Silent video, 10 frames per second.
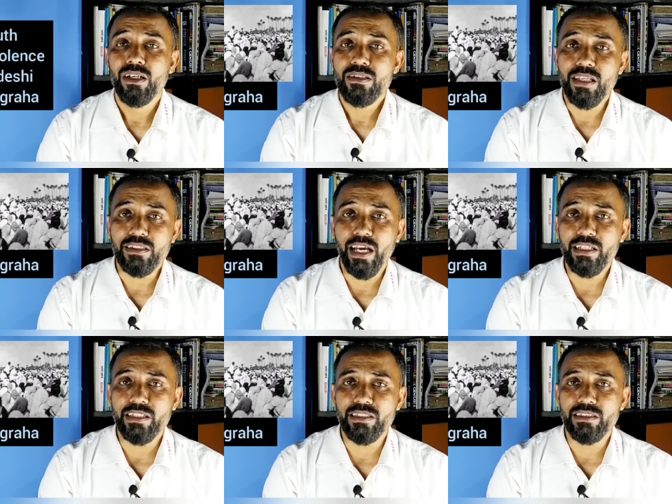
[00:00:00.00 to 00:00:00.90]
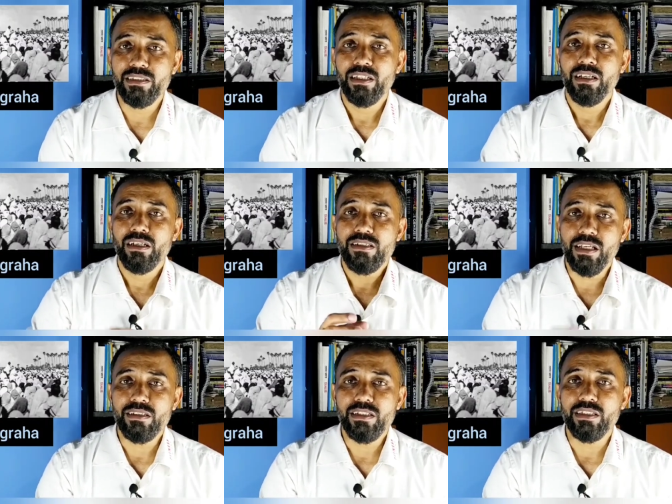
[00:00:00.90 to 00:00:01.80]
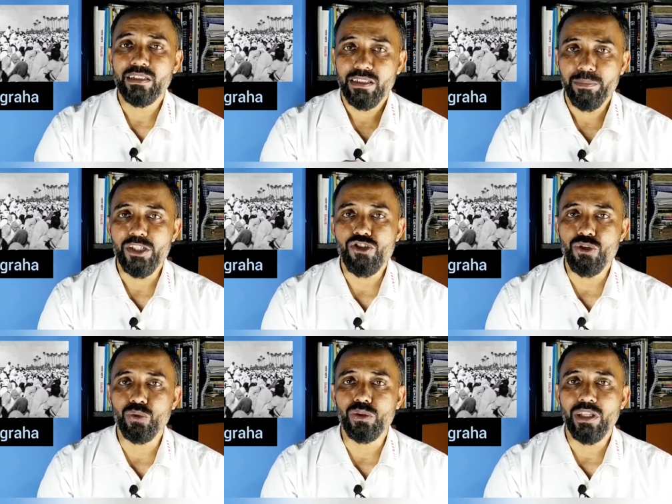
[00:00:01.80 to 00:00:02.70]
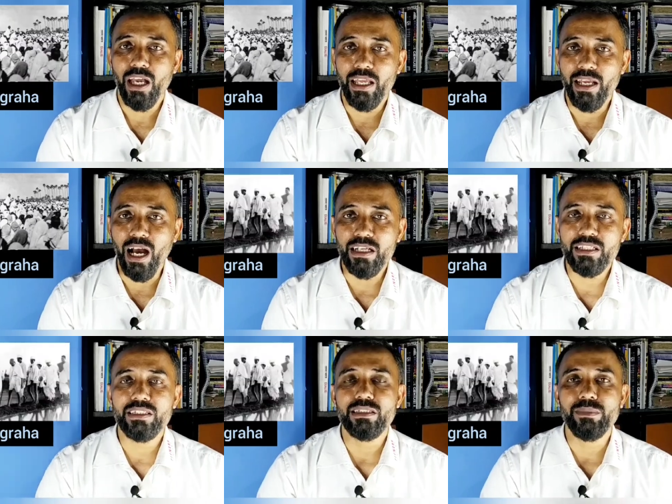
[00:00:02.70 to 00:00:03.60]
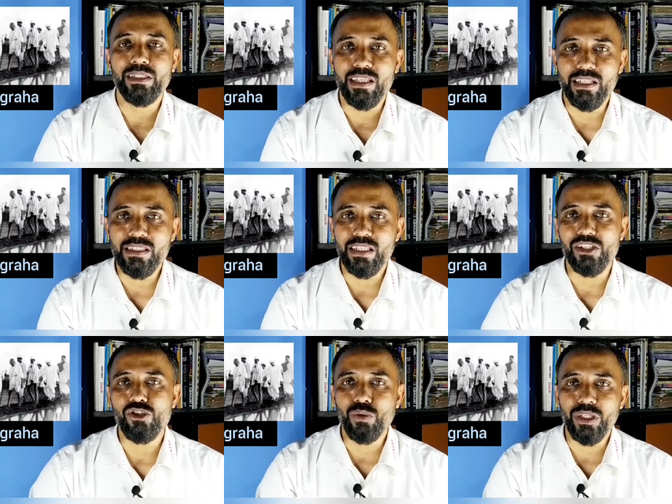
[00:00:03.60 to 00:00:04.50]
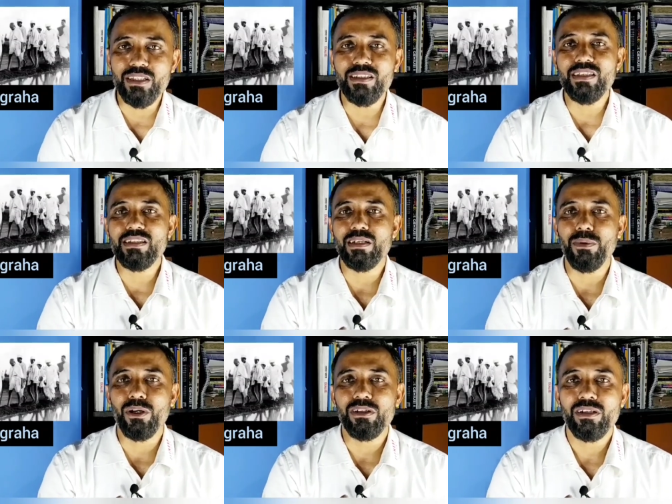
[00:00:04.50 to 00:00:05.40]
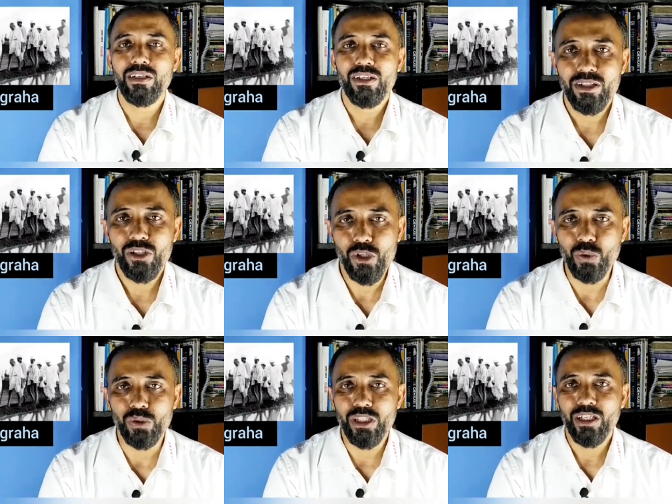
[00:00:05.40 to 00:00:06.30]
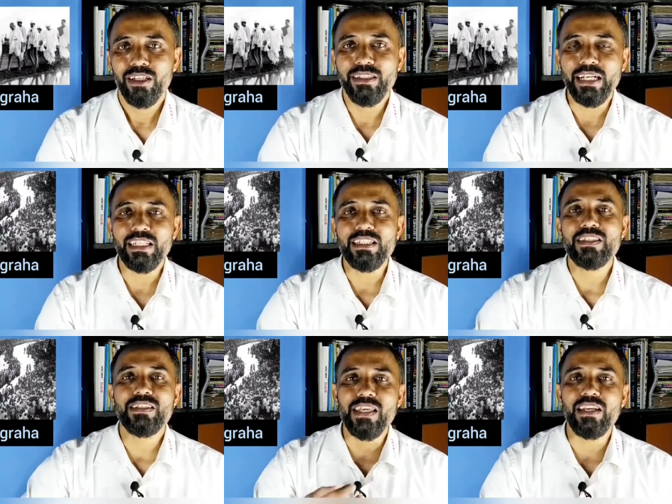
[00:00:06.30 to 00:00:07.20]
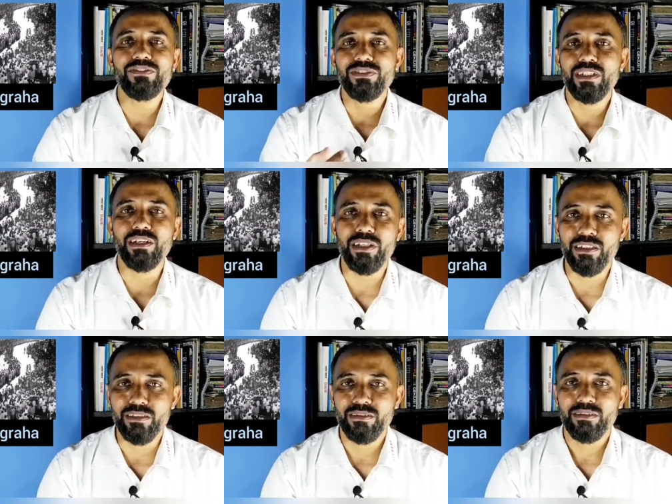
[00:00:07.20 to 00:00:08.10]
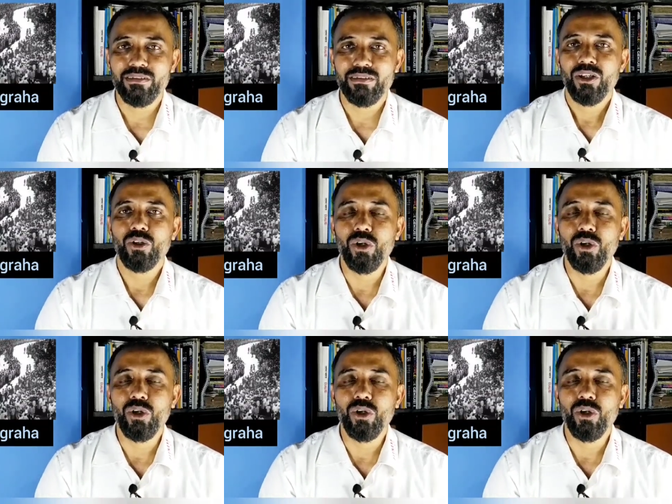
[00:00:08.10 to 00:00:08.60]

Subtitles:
Satyagraha, Satya means truth and Agraha means insist, to insist upon truth, that is self-governed.